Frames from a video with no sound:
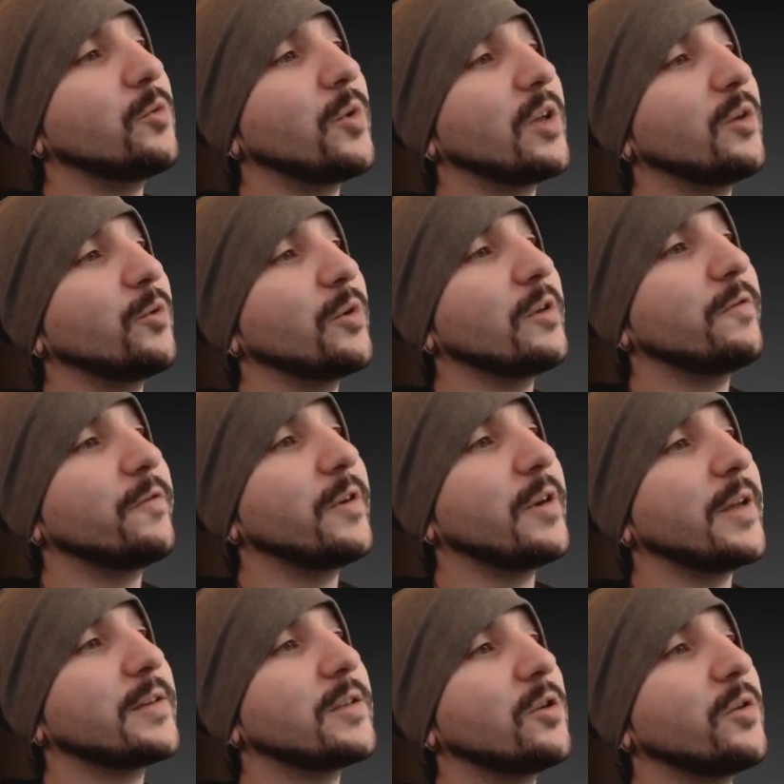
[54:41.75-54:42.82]
we can really
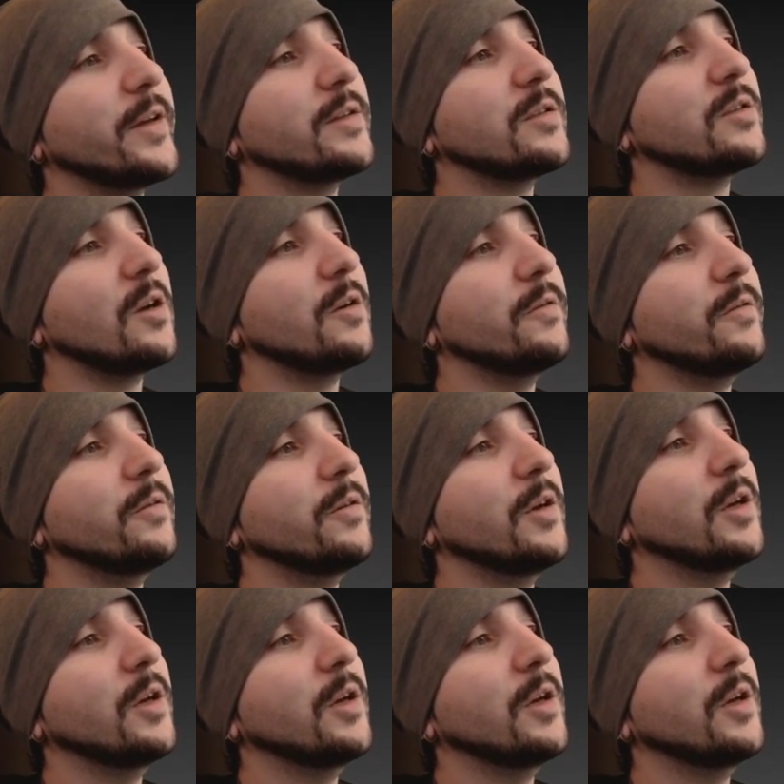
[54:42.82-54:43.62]
finesse all that stuff.